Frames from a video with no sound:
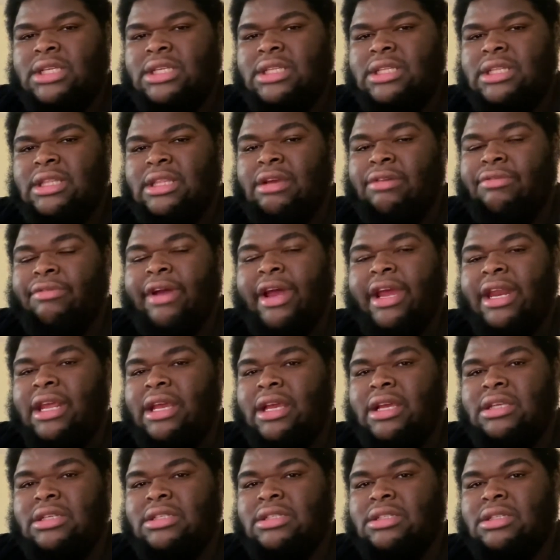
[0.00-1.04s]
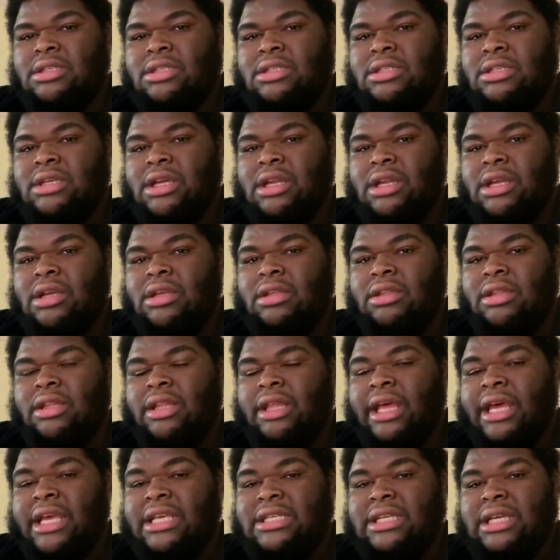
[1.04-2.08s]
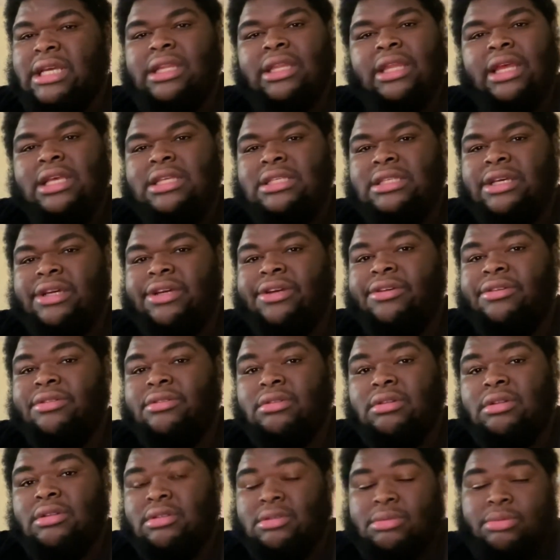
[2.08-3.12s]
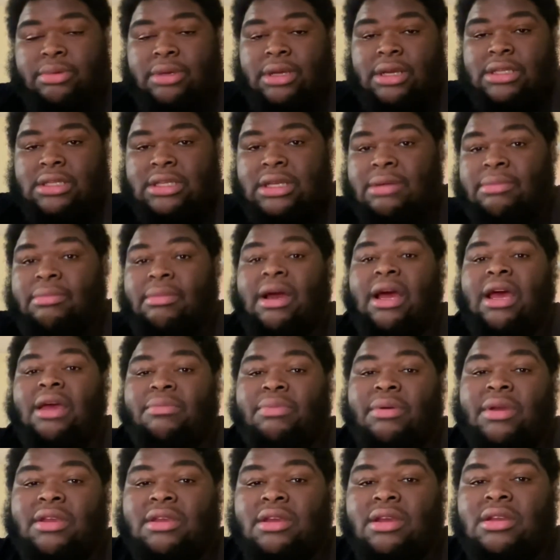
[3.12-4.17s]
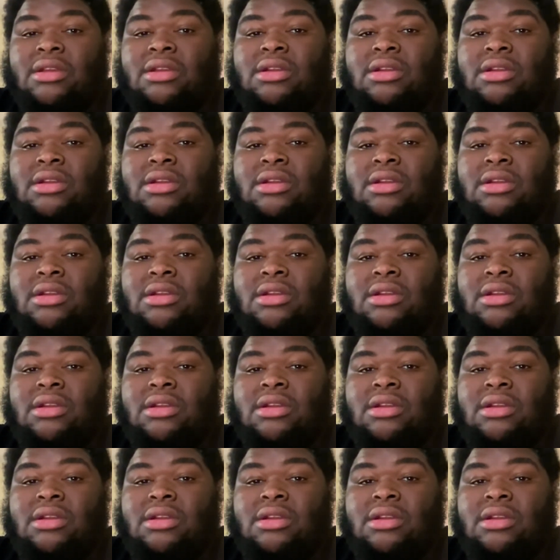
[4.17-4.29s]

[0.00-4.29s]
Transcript: the writing is getting lazy and lazier, in my opinion.